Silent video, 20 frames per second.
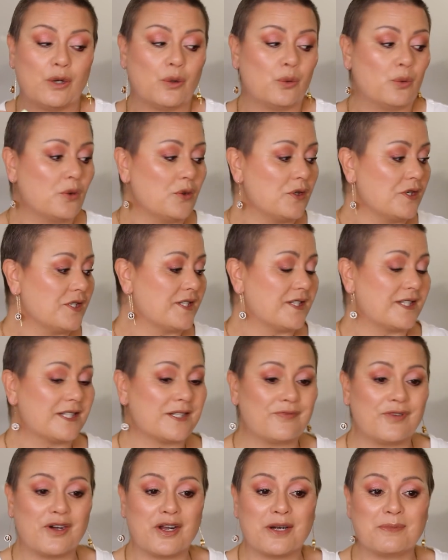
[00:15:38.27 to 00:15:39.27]
Whereas
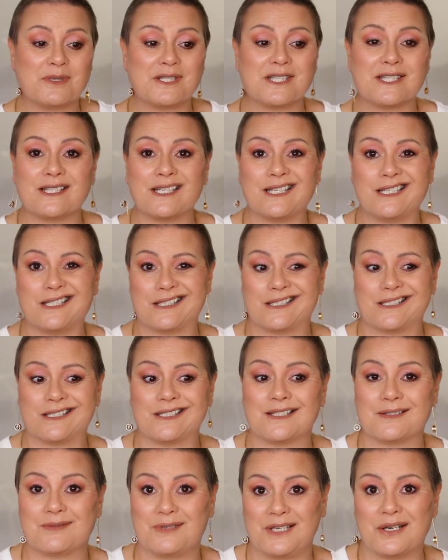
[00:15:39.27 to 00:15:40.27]
vitamin C,
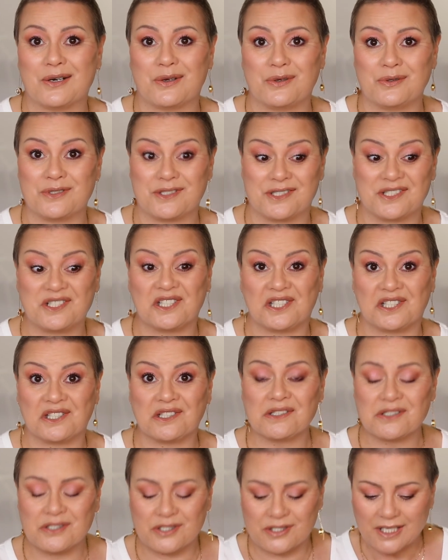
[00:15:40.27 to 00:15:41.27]
you know,
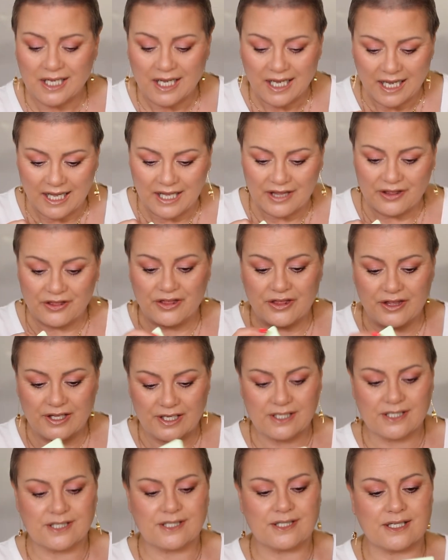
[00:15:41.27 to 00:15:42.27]
stinks.
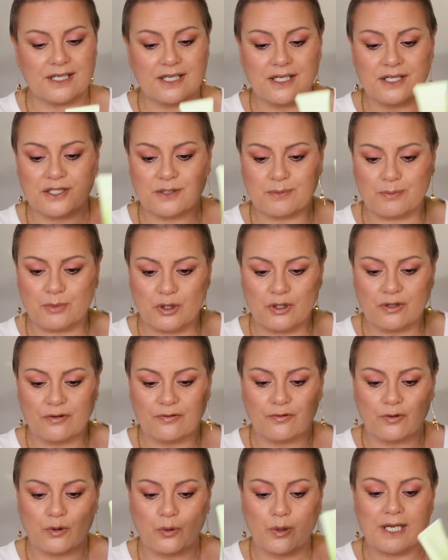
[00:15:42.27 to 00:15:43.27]
This is
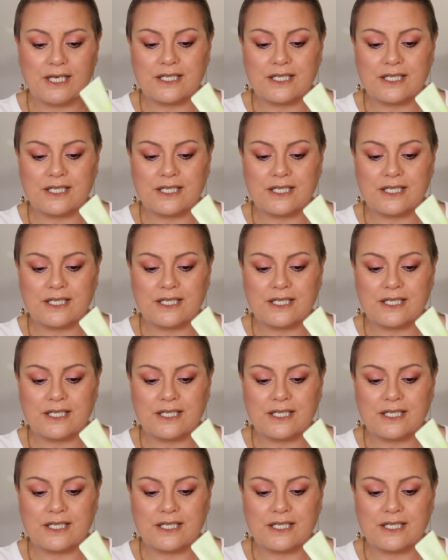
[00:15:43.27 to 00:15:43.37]
beautiful.